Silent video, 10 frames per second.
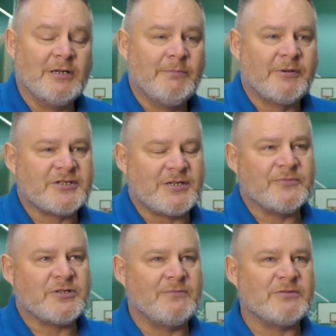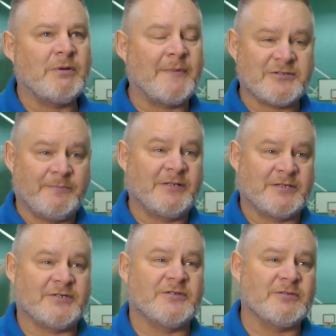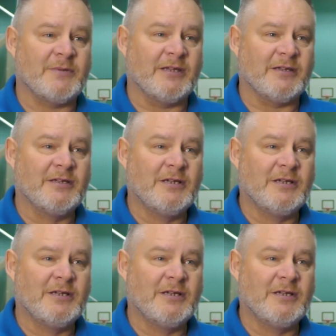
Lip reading: Because sometimes mum has a big decision to make.